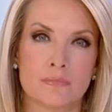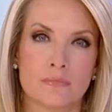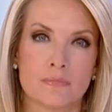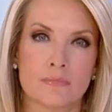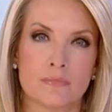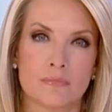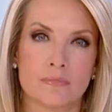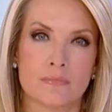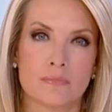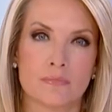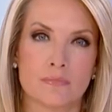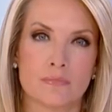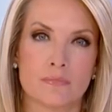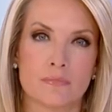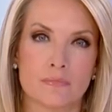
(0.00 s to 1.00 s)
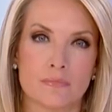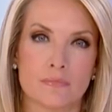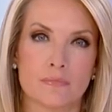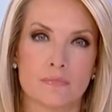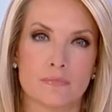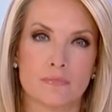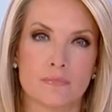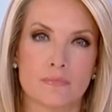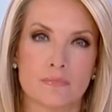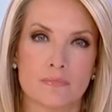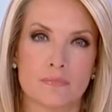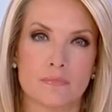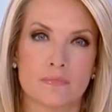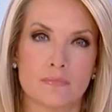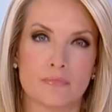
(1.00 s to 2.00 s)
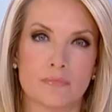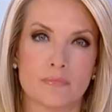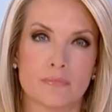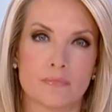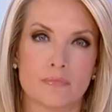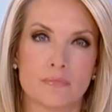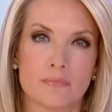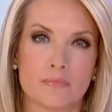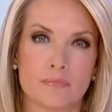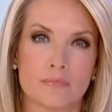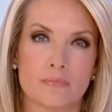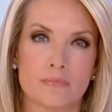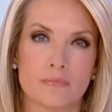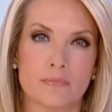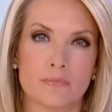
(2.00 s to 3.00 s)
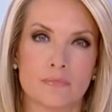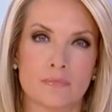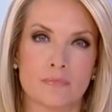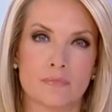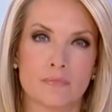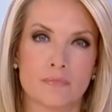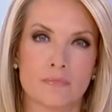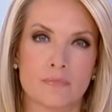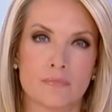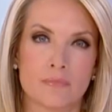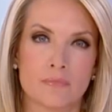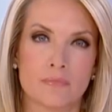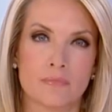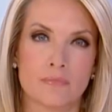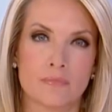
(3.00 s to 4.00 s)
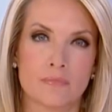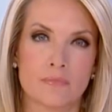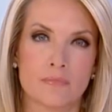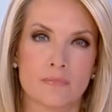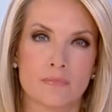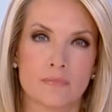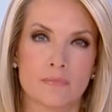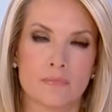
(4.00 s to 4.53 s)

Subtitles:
[no speech]